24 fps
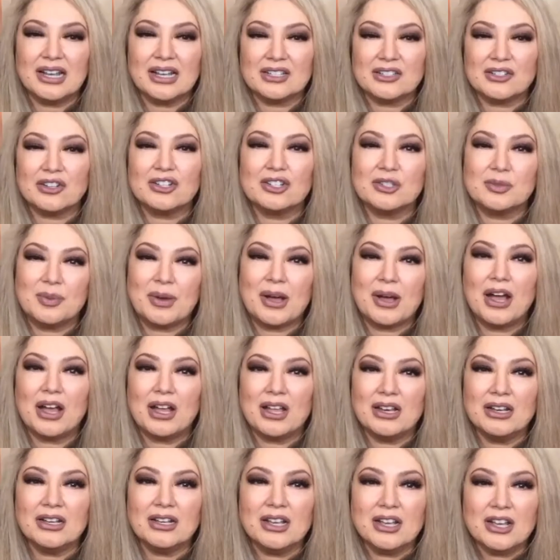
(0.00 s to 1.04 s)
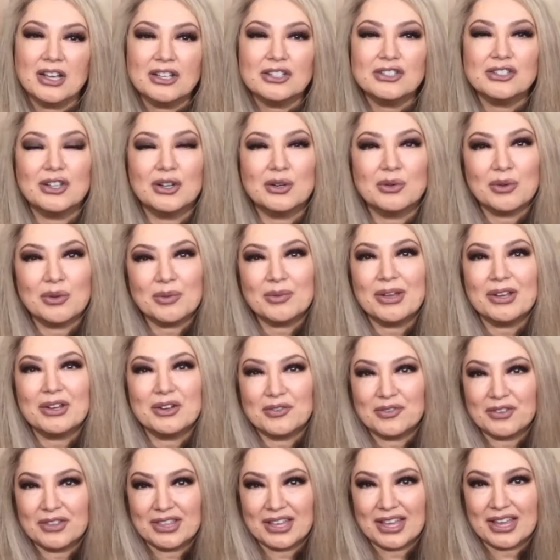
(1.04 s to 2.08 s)
our spot. So we went
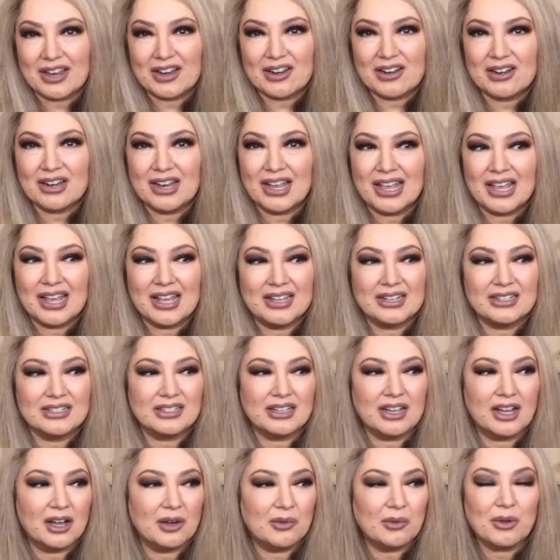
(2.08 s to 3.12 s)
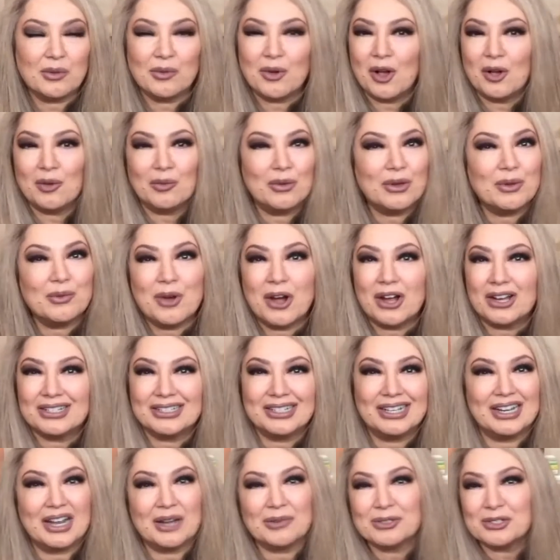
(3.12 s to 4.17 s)
over there and we walked in.
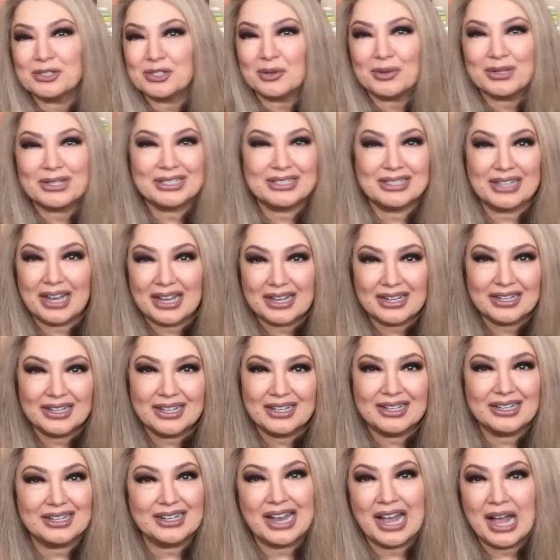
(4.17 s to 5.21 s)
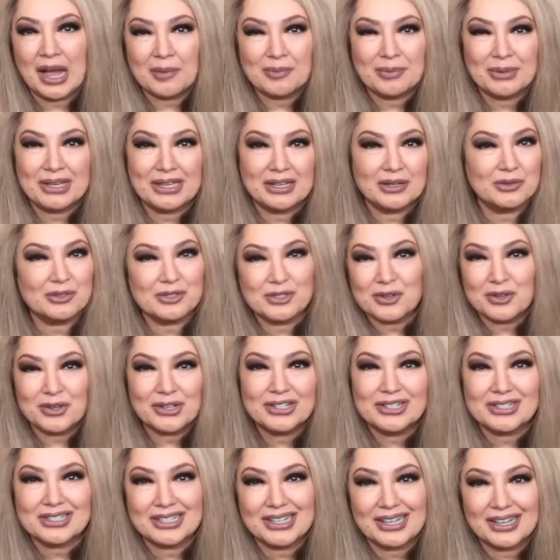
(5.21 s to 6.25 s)
I was so excited and happy. And it was New
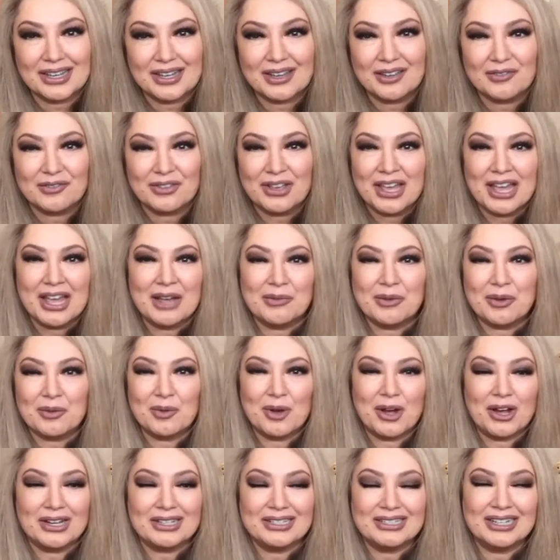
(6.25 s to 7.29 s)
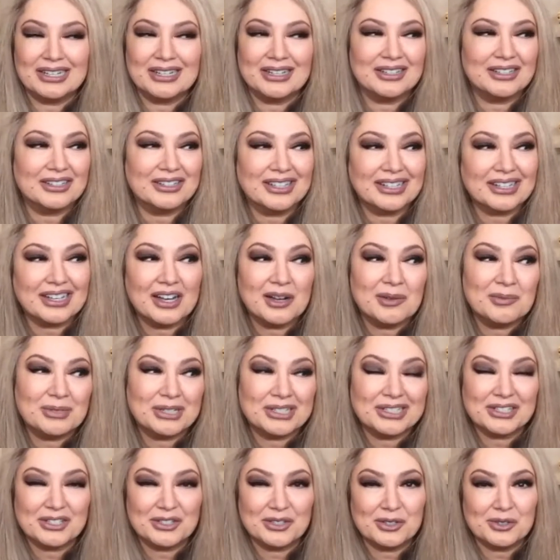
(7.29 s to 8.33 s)
Year's Eve. We walked in and they're like,
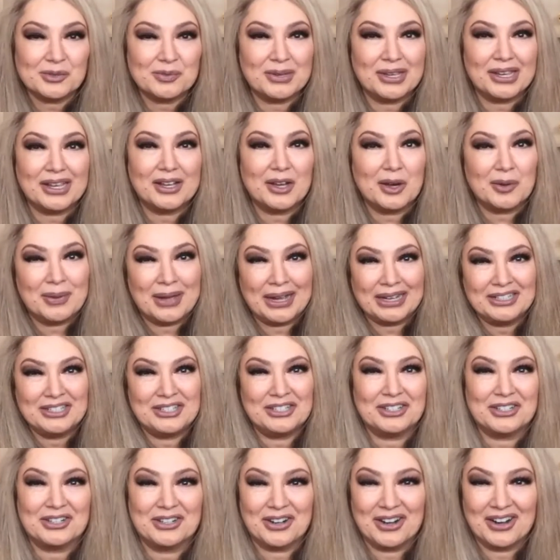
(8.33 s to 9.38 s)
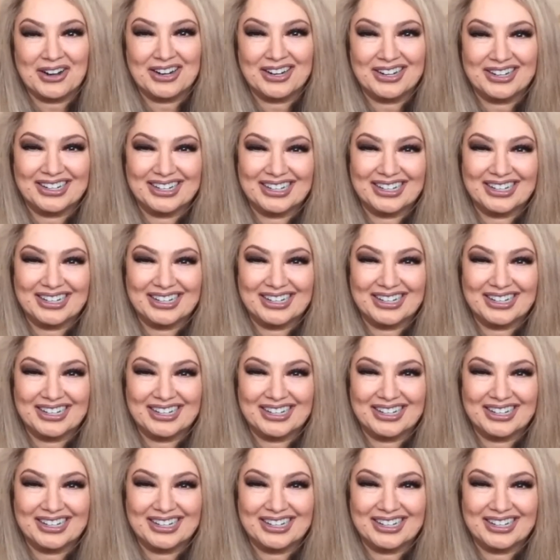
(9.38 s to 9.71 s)
excuse me, go back to your car.